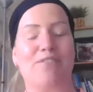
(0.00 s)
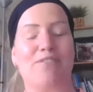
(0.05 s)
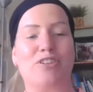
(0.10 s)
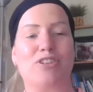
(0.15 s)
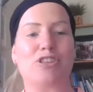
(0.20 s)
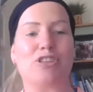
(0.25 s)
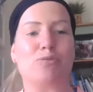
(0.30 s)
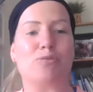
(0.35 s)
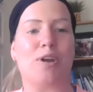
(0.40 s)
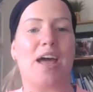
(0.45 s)
If you
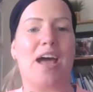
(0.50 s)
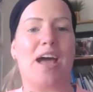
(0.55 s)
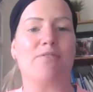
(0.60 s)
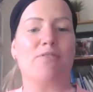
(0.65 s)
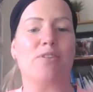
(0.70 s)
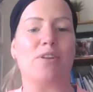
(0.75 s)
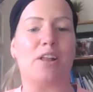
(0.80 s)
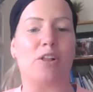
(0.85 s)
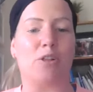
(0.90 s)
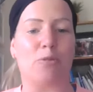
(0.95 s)
just want to
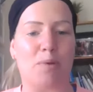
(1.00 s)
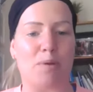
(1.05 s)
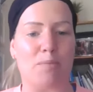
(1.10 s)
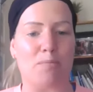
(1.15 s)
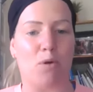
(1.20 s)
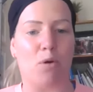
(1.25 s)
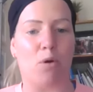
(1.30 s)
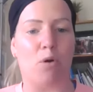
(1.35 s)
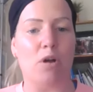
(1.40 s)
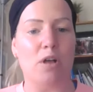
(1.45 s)
have a little bit
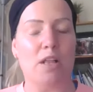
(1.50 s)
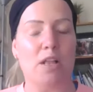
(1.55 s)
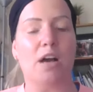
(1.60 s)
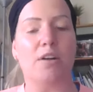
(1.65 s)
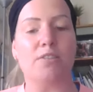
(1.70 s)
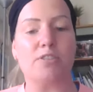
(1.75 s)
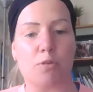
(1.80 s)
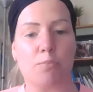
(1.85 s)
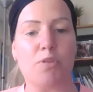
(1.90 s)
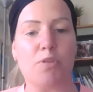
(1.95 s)
more
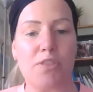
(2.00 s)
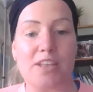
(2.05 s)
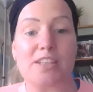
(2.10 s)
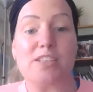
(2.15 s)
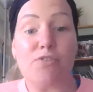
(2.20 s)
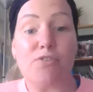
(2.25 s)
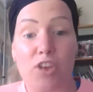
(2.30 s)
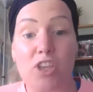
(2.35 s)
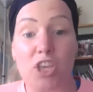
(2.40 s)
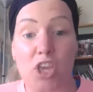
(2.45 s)
of something
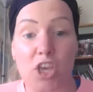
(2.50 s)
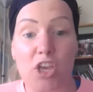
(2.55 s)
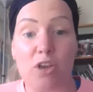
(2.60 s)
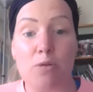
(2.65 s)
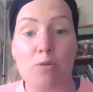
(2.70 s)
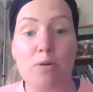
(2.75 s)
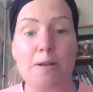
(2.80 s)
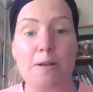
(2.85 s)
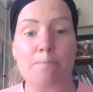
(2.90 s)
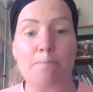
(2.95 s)
that's for
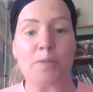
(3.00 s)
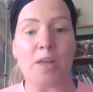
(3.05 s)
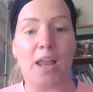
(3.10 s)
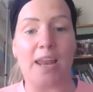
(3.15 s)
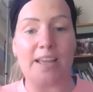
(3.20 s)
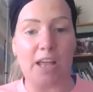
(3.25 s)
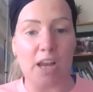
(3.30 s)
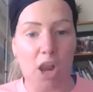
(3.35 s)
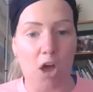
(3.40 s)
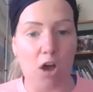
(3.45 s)
you,
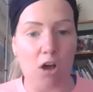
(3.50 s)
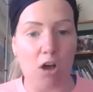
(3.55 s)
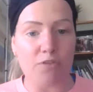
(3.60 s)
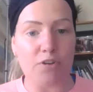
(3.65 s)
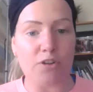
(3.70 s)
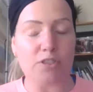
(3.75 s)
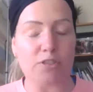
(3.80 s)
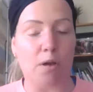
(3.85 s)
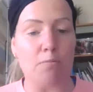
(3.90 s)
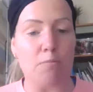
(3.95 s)
like a lot of
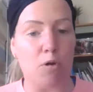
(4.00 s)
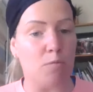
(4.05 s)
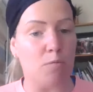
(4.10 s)
us are